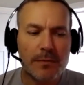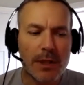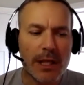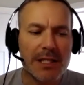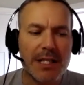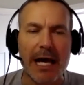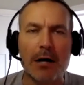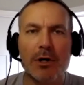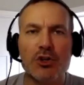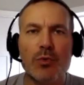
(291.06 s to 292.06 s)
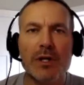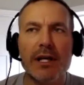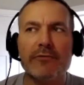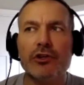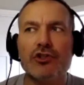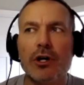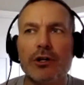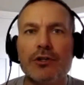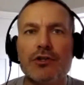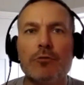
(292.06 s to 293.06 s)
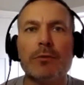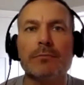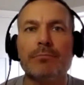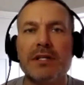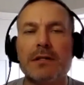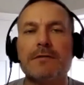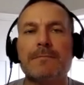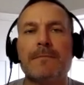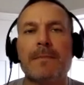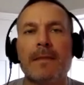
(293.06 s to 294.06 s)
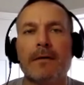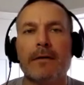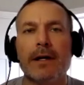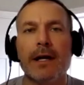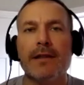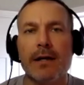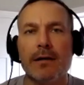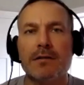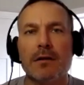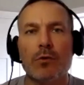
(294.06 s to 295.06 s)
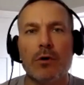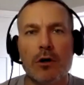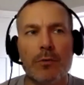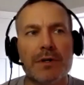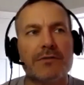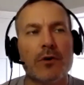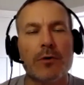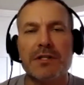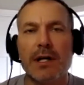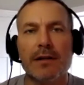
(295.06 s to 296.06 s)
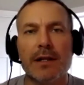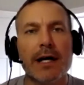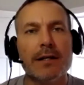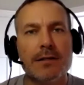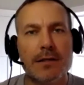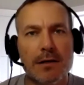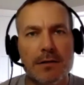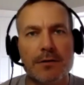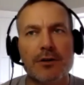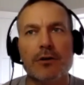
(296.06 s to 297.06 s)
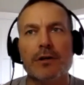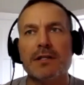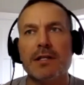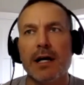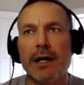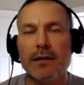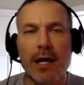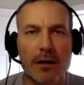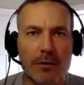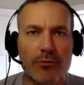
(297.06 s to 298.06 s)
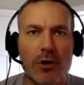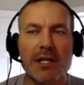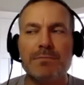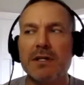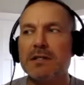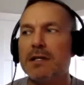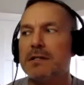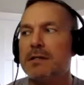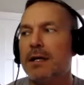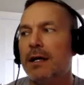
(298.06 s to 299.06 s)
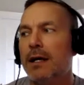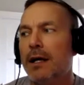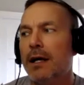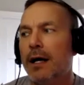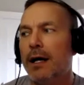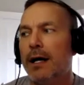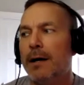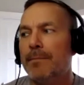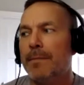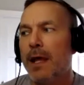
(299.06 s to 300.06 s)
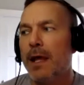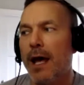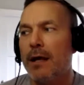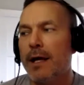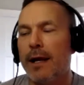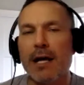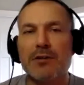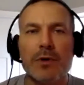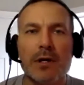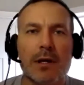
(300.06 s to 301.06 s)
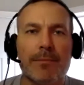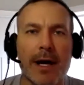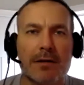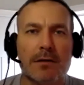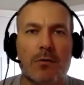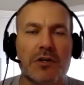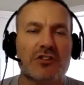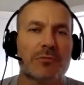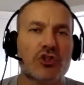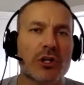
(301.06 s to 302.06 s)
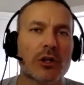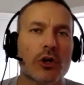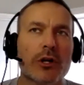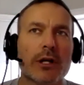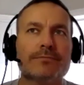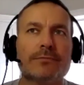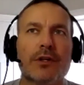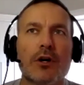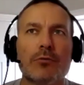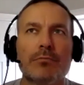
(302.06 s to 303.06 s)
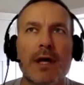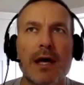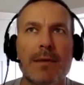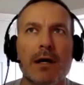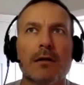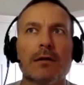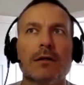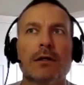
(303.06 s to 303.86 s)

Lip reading: is how much we leverage our consumer business, right? And that is that we're always focusing on the IT security side, the enterprise business, and as we get back to the question of machine learning, you know, ML